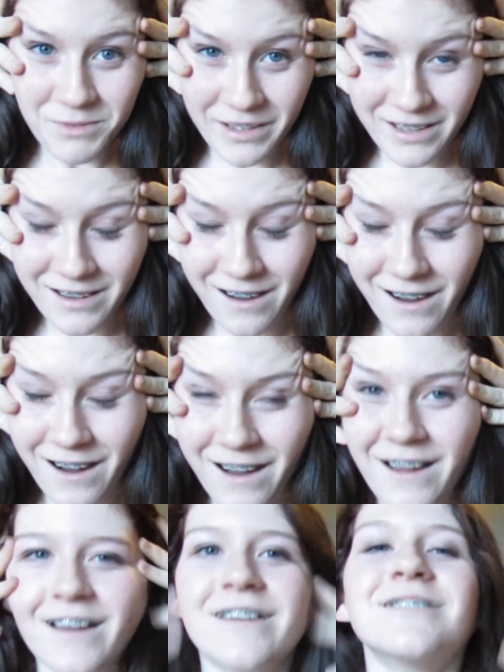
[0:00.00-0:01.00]
my
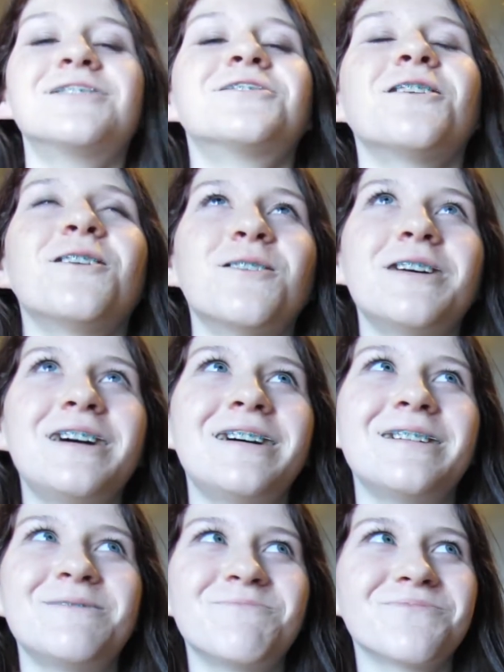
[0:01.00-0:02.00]
god. So
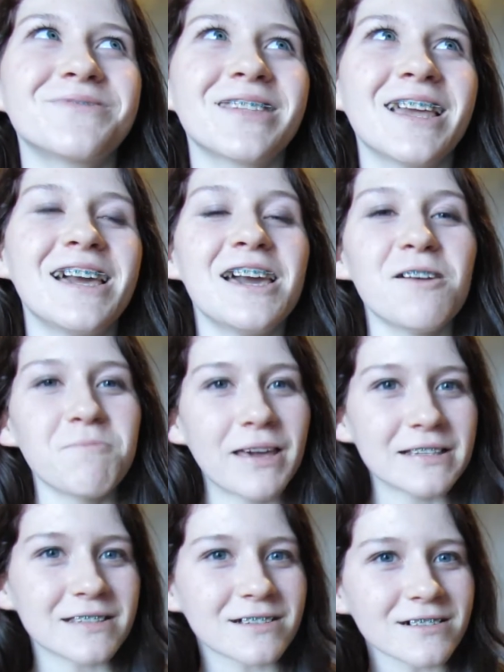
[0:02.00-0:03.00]

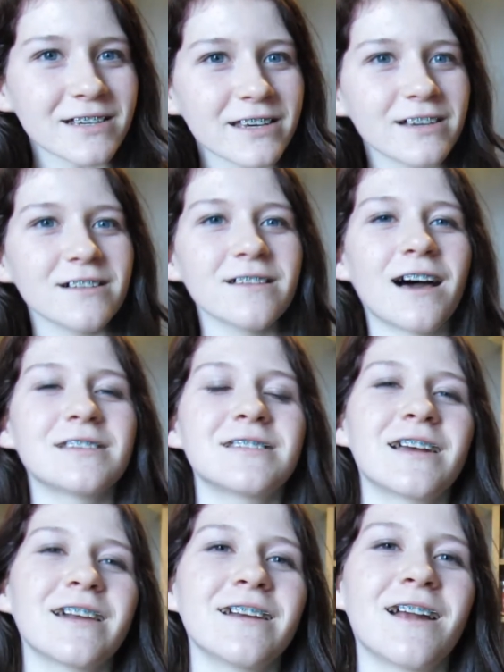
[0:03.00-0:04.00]
basically,
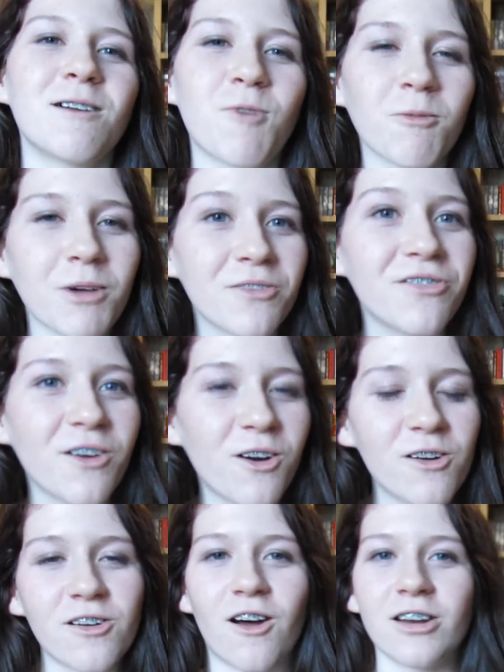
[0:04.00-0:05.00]
last night I'm on my
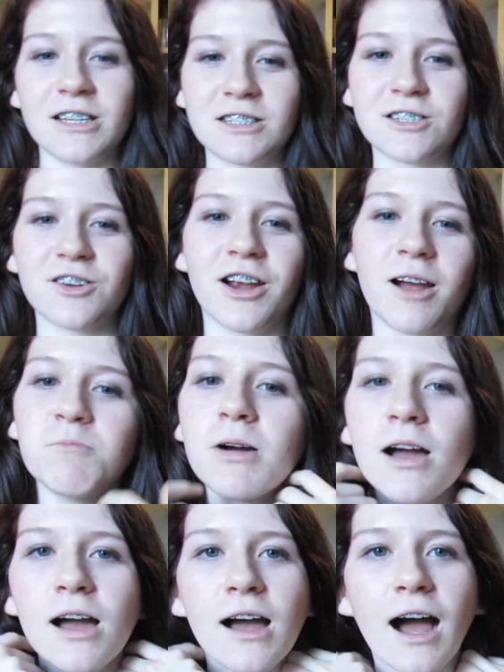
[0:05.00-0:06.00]
phone on Instagram.
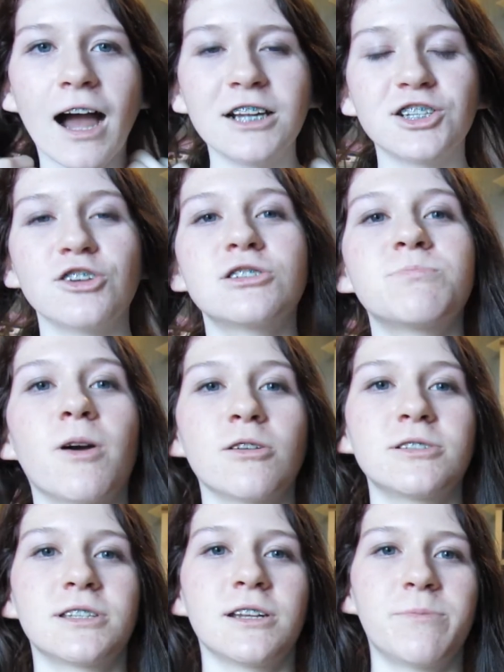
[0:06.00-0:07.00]
I just
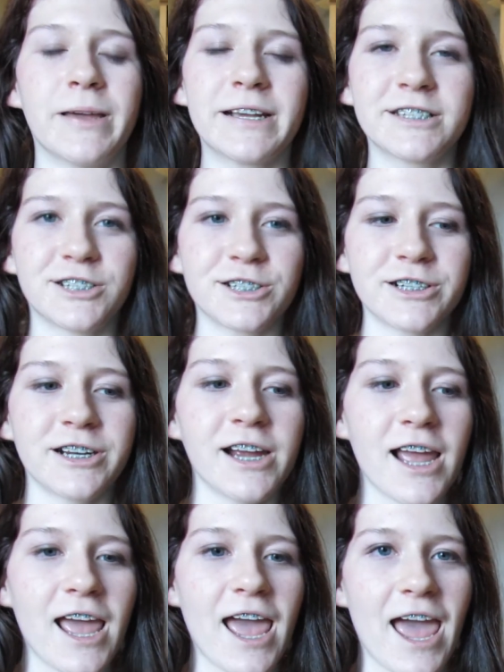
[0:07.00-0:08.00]
posted a
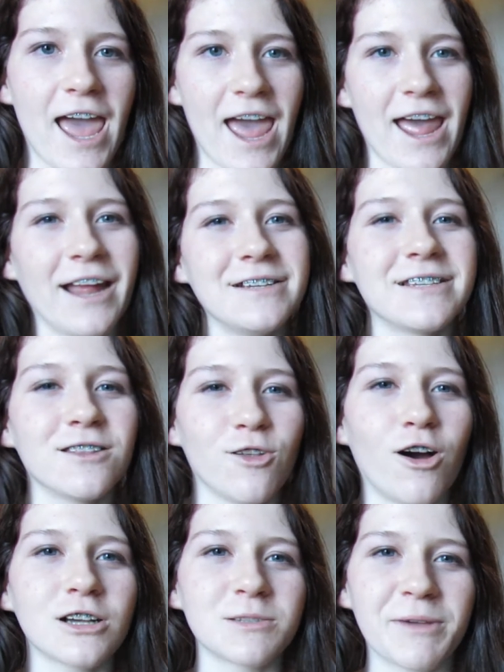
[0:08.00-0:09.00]
picture and it
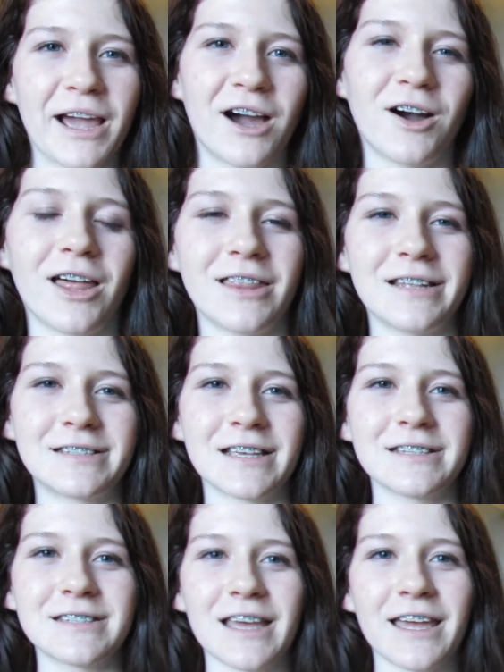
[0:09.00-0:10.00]
logs me out and then
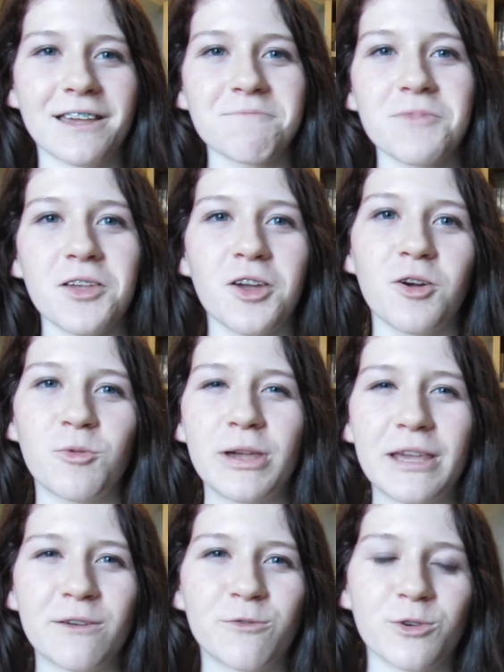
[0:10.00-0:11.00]
says like,
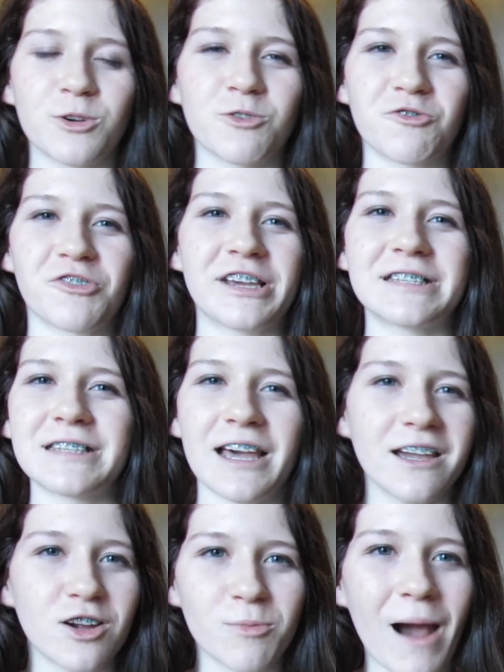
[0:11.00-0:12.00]
we've
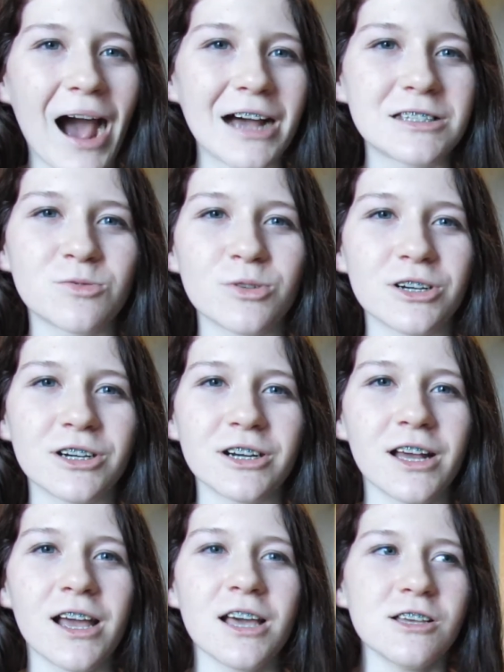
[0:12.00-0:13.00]
reset your
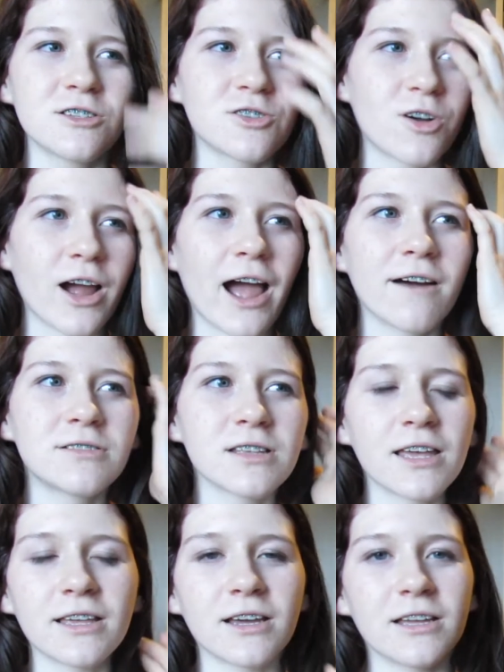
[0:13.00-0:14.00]
password. So I have
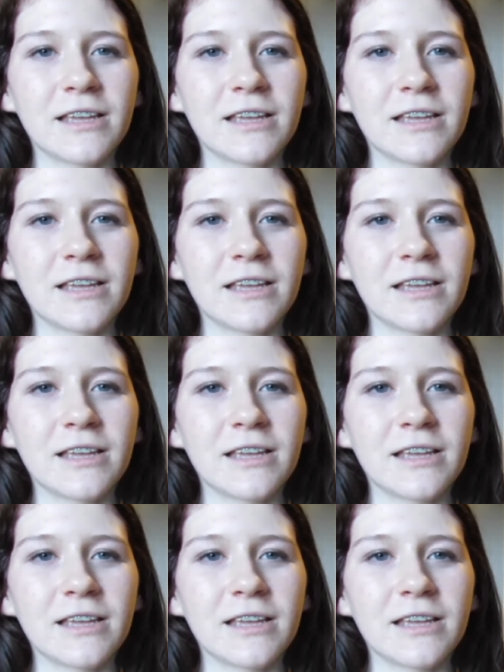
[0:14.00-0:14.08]
to like